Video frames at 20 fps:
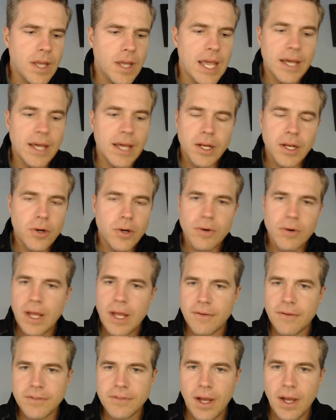and I don't
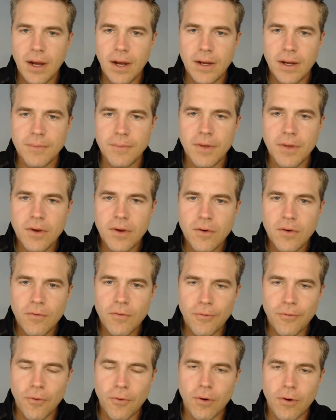have time
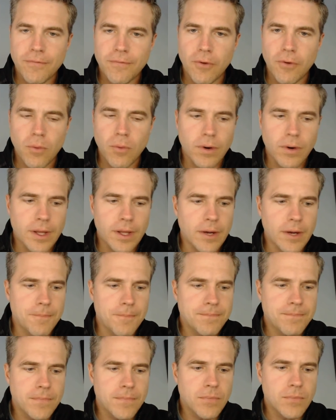for a full workout,
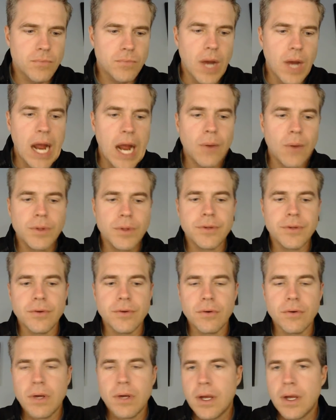I will
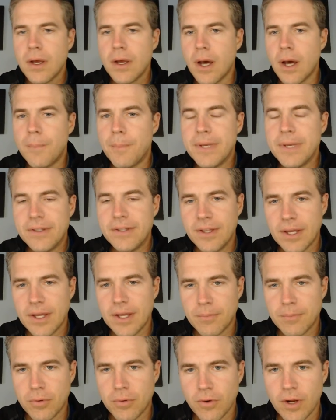do a
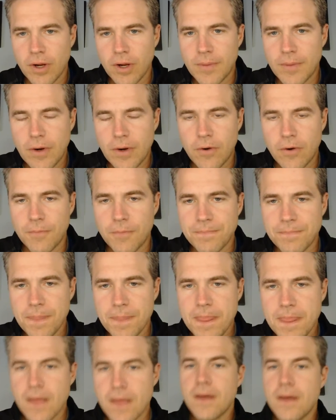BTN program at home.
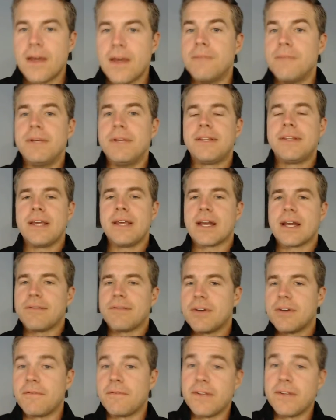The BTN, I've
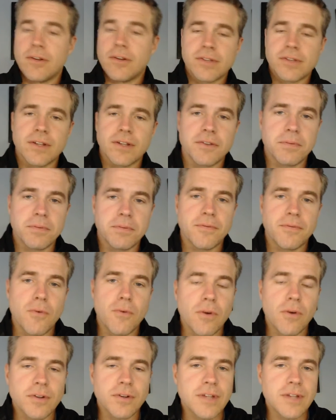done videos on this
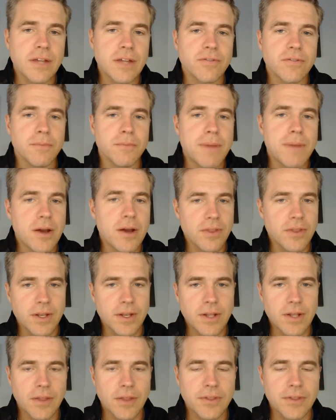before, stands for better than
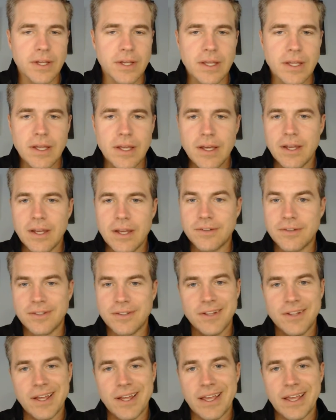nothing. It's,
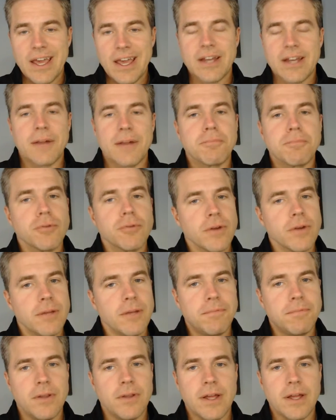again, a
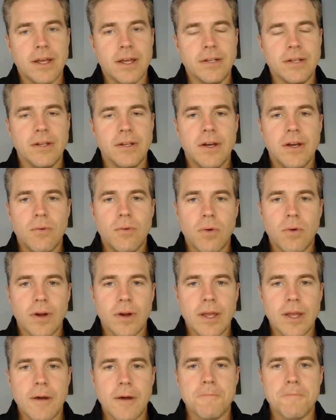pre-planned
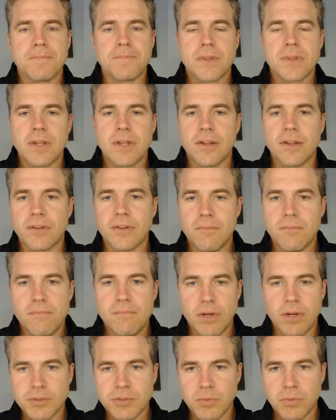workout that's
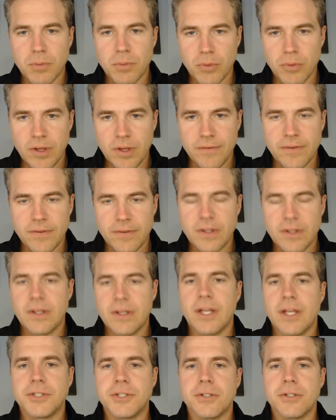much more brief in
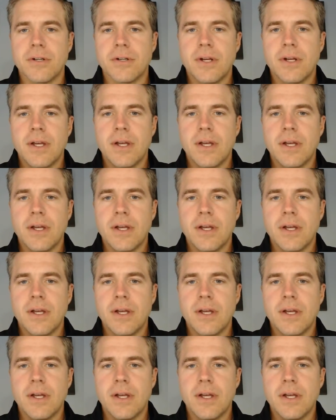nature.